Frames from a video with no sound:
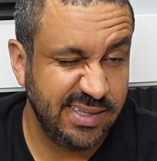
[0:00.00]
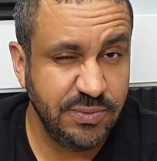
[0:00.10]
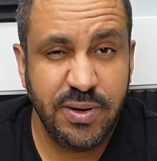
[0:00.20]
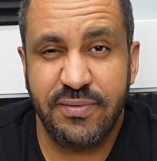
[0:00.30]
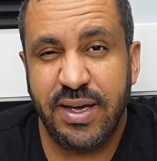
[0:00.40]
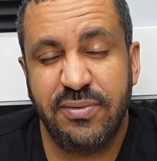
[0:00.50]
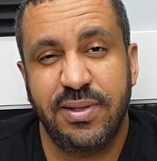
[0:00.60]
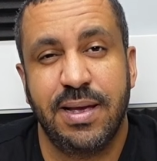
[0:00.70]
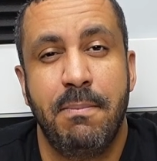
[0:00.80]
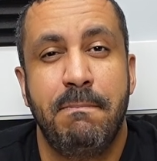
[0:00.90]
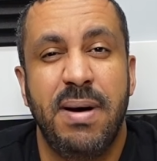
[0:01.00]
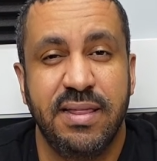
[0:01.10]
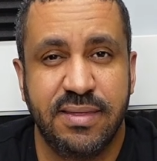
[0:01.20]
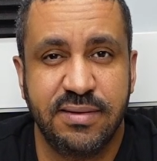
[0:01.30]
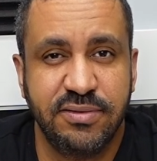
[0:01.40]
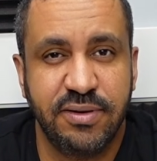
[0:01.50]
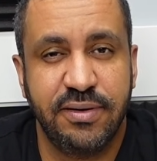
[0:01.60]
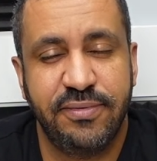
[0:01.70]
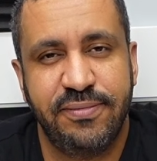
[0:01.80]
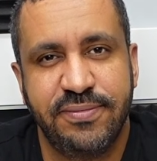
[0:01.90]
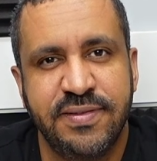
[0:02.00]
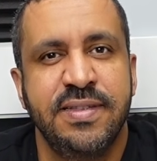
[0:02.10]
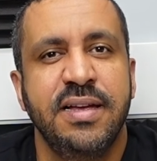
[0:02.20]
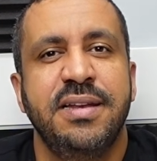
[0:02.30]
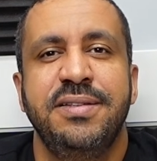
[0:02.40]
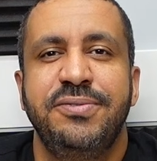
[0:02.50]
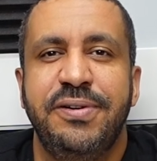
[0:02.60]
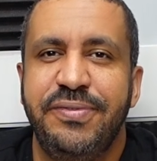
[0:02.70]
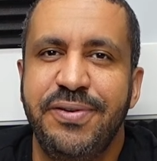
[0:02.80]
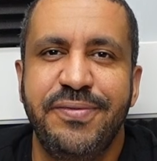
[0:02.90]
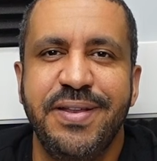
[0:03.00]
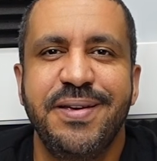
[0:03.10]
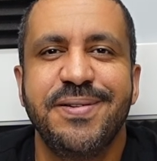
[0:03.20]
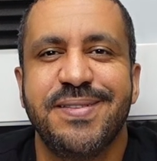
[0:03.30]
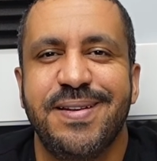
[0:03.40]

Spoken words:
This one I've had for like a month, so I've snuck it into a few videos.